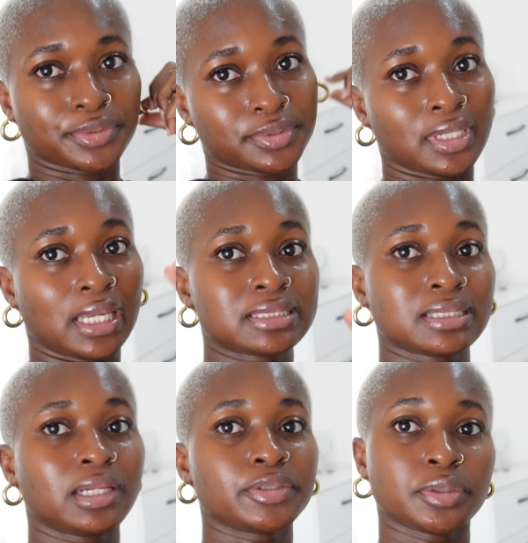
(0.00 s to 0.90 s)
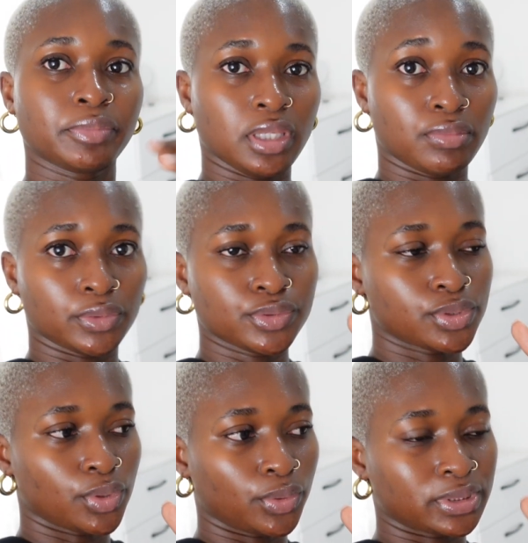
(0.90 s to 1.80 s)
also like send out some emails,
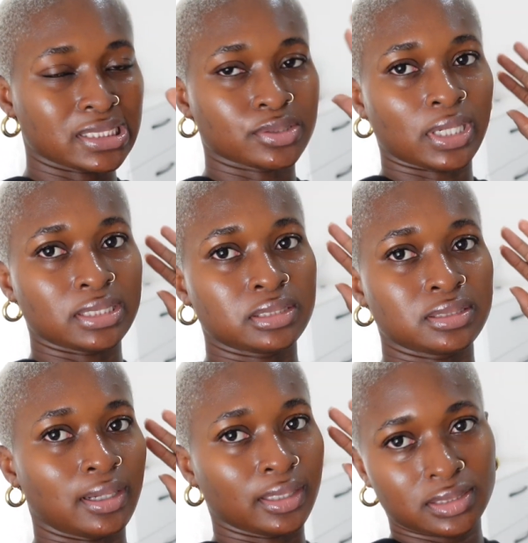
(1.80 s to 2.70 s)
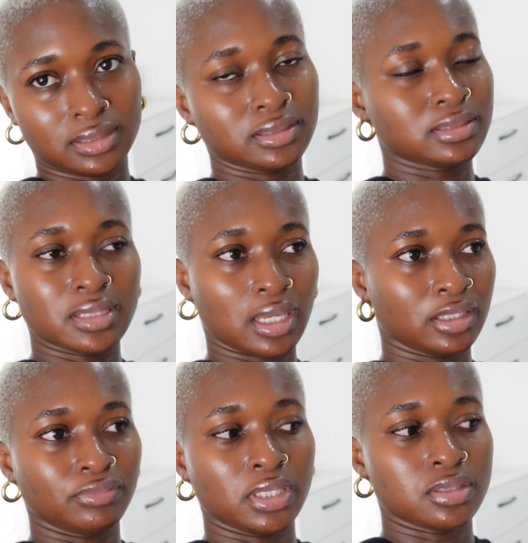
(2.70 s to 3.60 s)
so that's why it's like
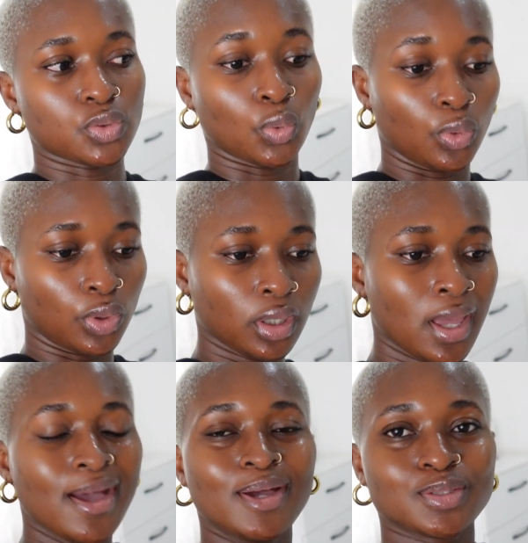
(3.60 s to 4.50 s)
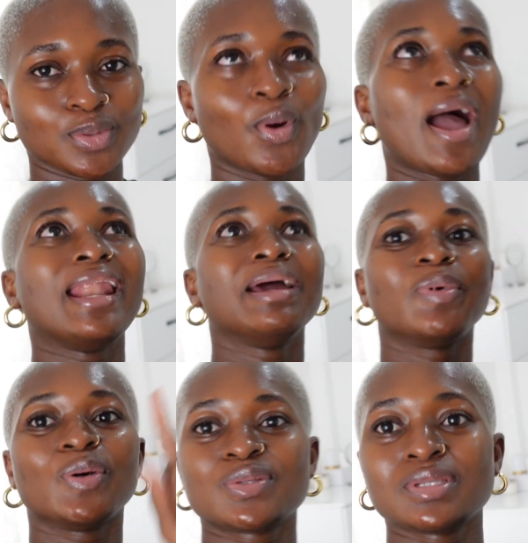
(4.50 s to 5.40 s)
taking me so long. So, and I'm
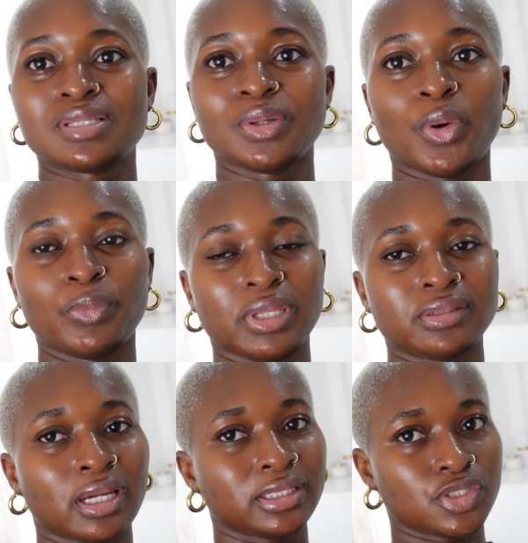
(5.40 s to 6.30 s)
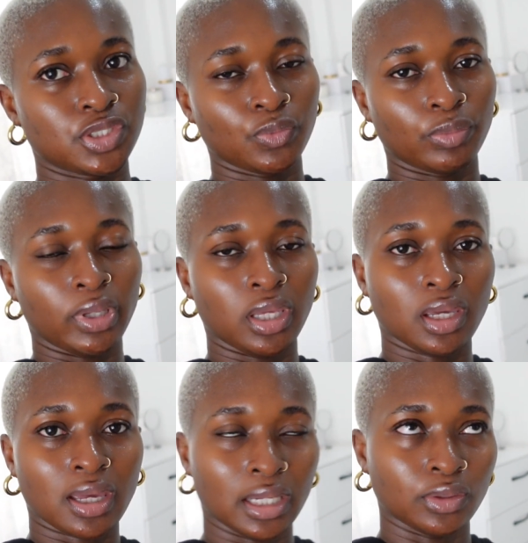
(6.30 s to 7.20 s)
also still hoping that the gym will be
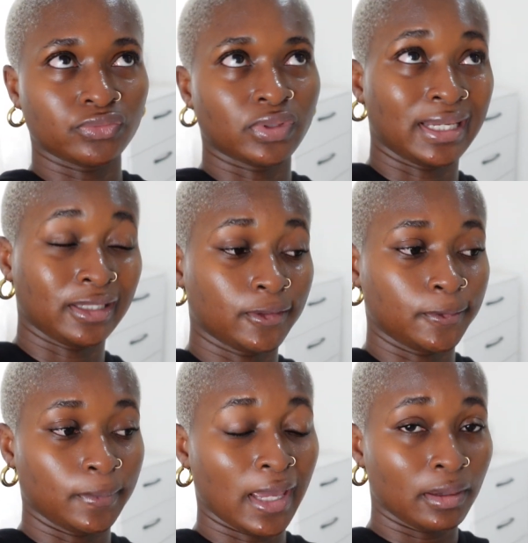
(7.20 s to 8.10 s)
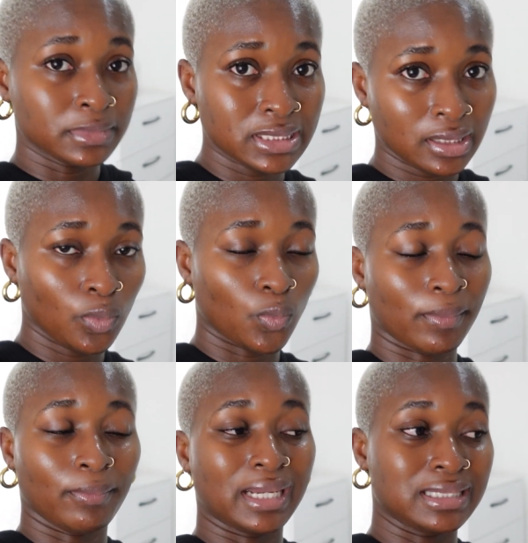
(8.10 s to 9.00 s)
kind of like empty
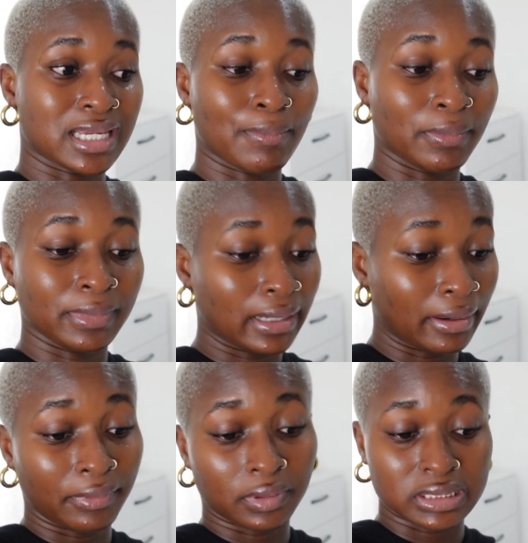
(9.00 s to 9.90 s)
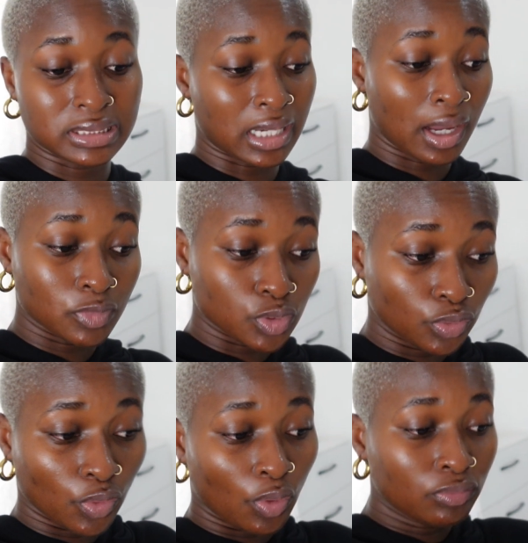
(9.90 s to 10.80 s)
by the time I'm there around this time.
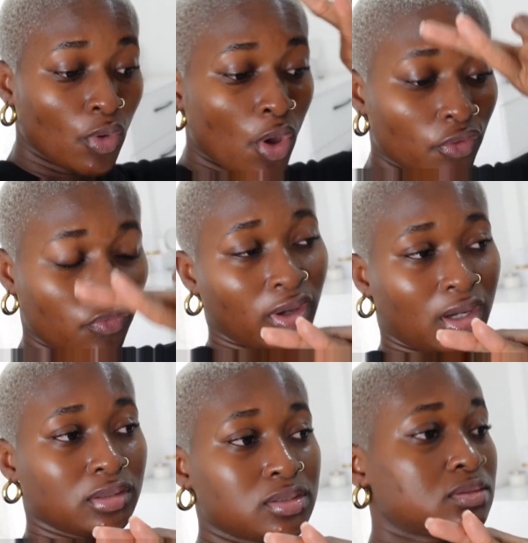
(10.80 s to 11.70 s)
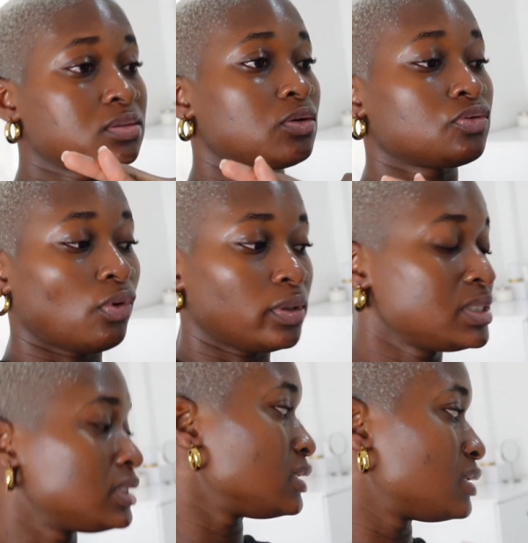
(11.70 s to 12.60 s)
Don't know, fingers
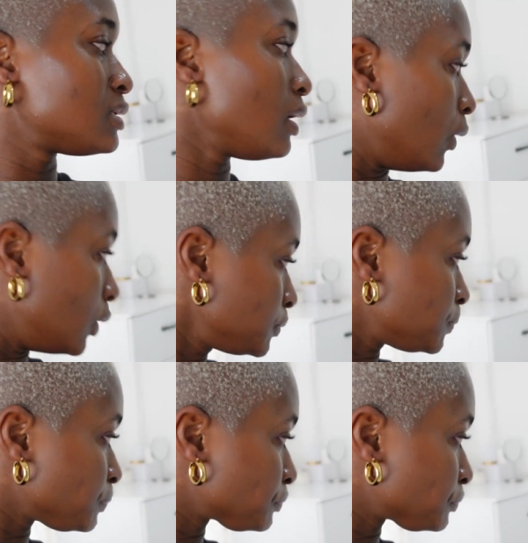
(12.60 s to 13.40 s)
crossed. So